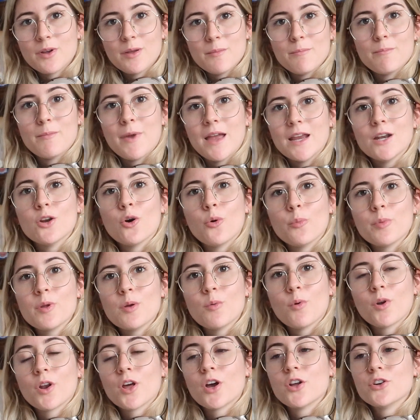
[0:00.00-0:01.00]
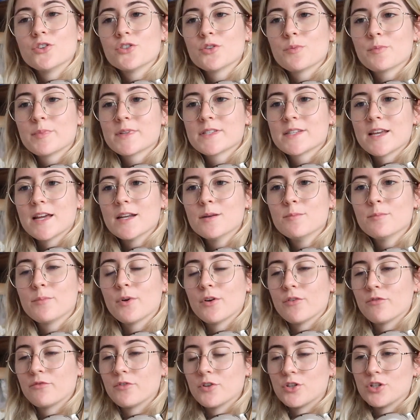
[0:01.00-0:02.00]
It may not be 100%,
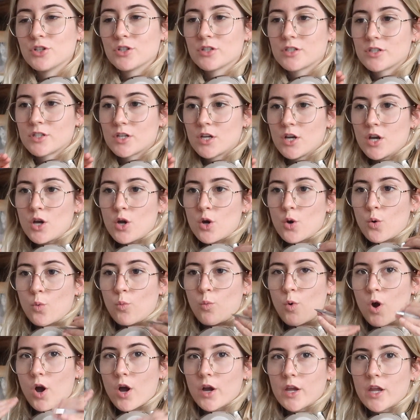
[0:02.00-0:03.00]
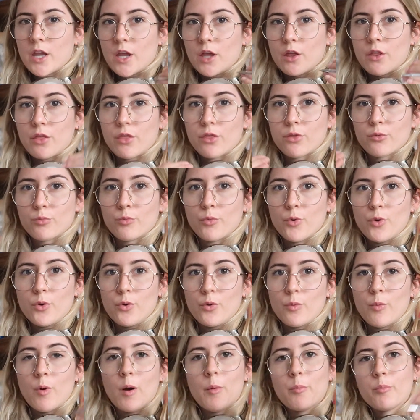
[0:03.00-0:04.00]
but for just working
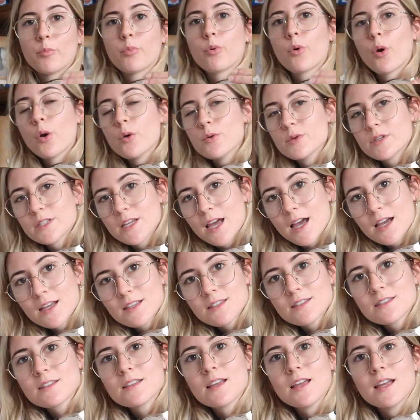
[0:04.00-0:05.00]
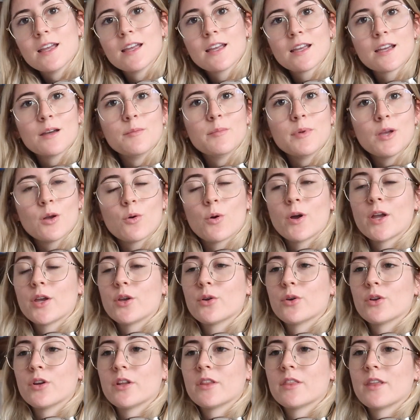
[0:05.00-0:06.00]
through a process, it can be quite
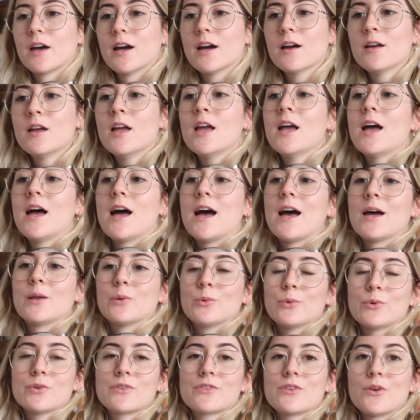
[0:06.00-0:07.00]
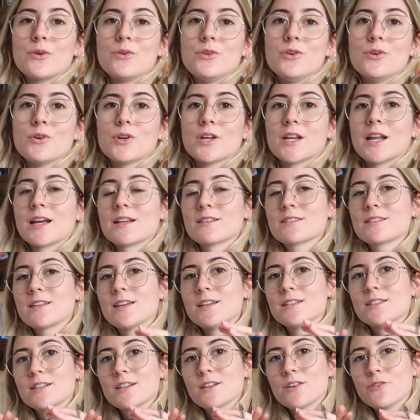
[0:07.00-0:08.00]
good at that. And also you can ask
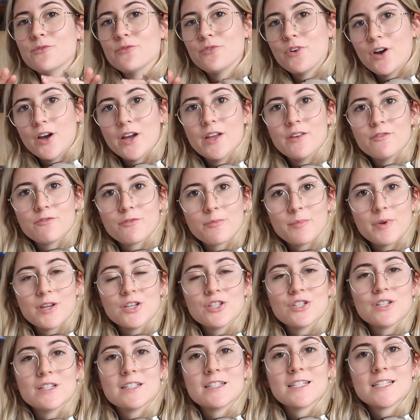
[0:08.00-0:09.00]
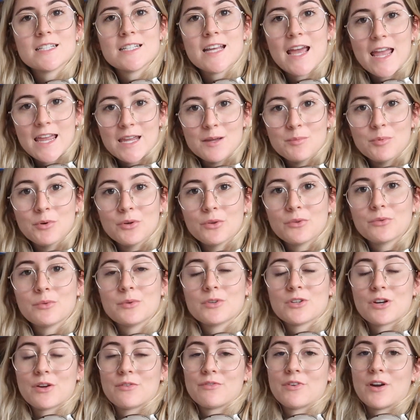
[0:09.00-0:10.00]
it to convert information into tables,
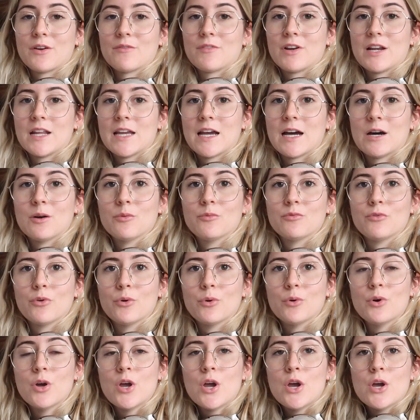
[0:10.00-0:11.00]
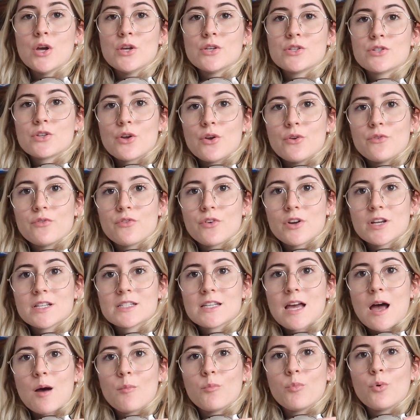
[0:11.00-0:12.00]
which I find really helpful. So for
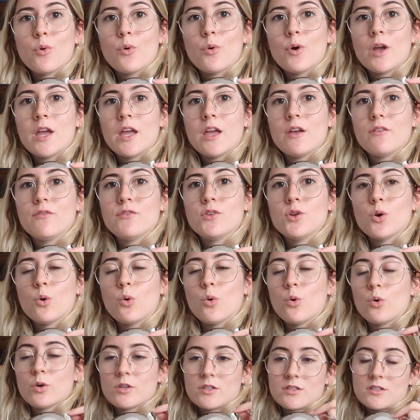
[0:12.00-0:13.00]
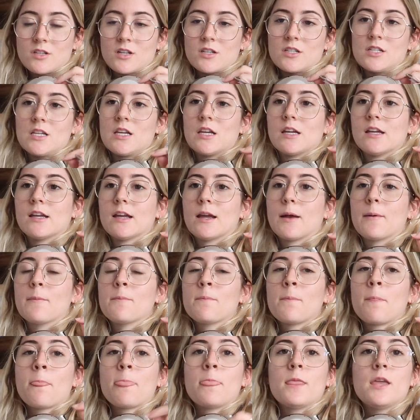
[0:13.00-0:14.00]
example, if you're studying
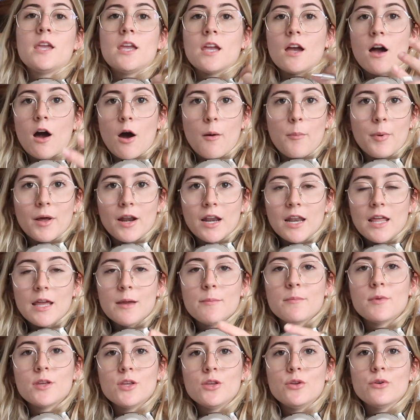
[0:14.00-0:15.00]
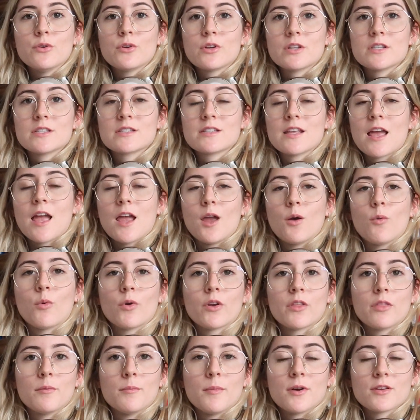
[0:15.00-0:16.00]
the upper limb, you can say, what
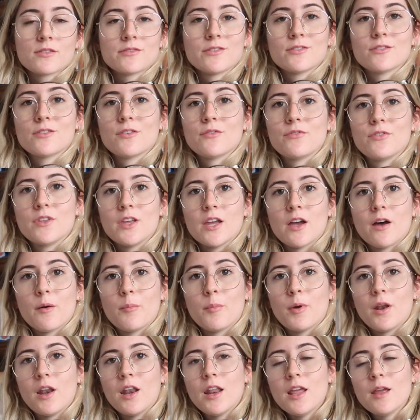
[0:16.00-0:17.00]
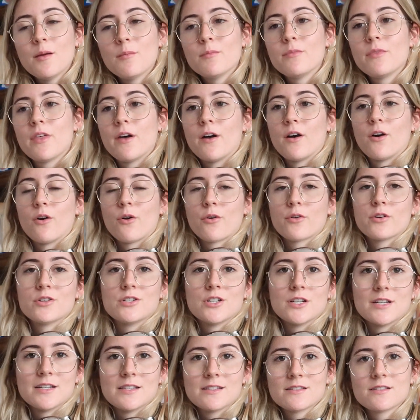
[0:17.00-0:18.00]
are the muscles of the upper limb, their
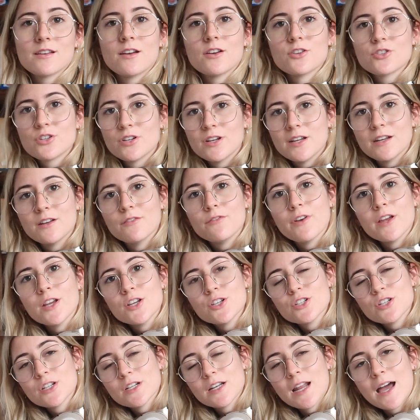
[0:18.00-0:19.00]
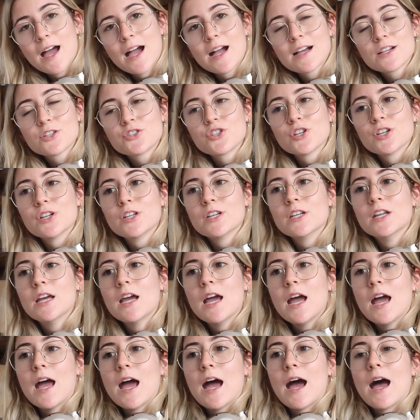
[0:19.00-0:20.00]
origin, insertion, innervation, action,
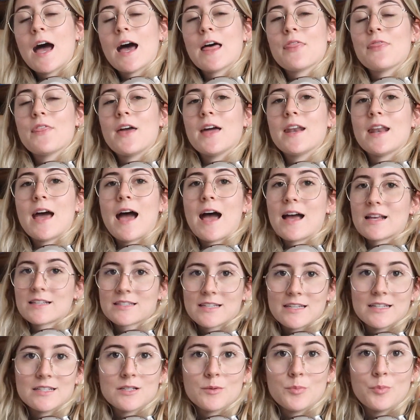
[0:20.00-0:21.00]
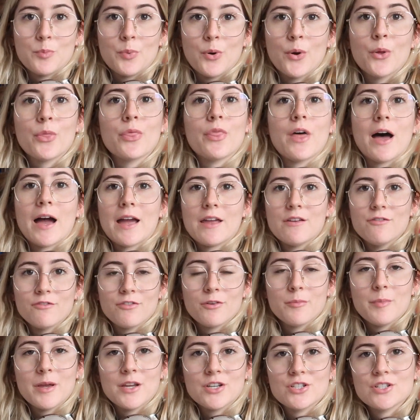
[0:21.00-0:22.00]
and then ask it to put that
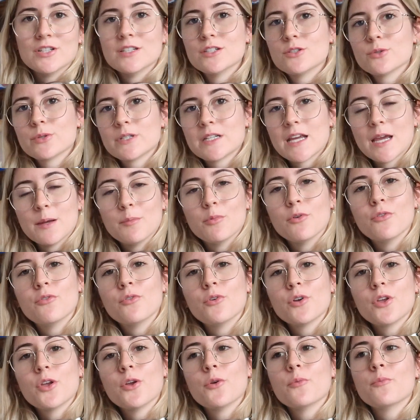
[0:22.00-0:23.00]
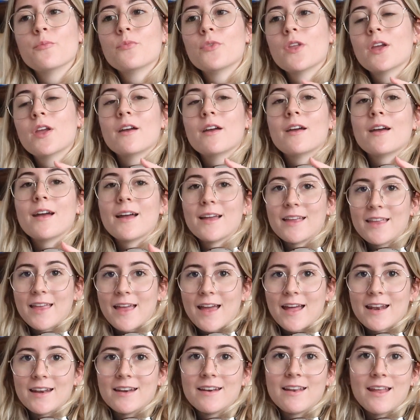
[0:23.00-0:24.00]
information into a table for you.
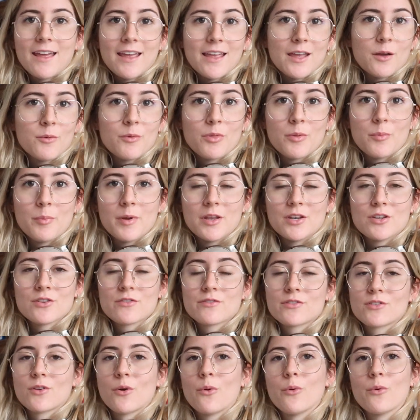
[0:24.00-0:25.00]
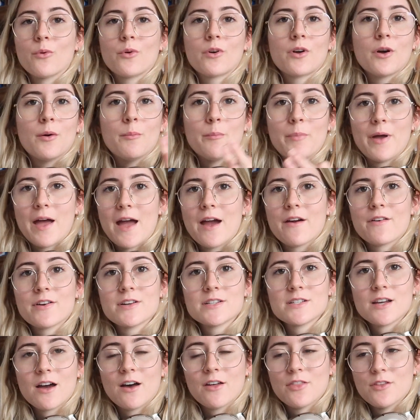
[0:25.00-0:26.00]
Again, take it with a pinch of salt, compare it
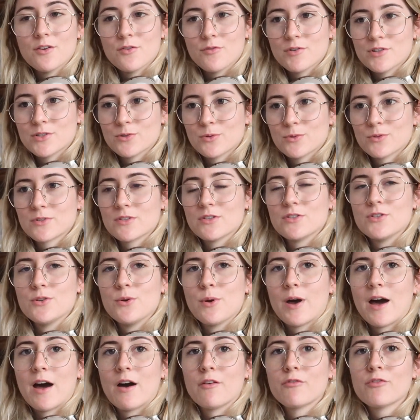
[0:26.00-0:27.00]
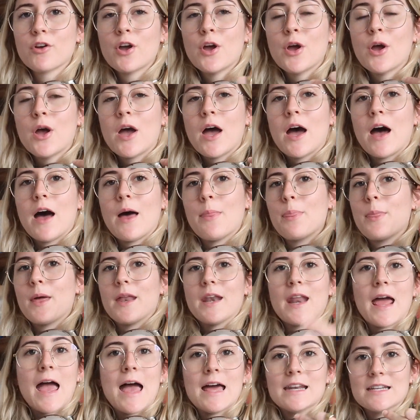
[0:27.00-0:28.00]
to other resources you have, and
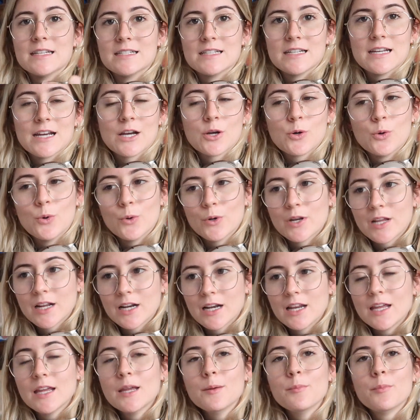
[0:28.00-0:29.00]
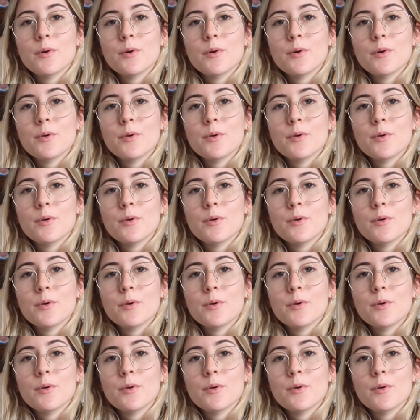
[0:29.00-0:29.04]
then edit it accordingly.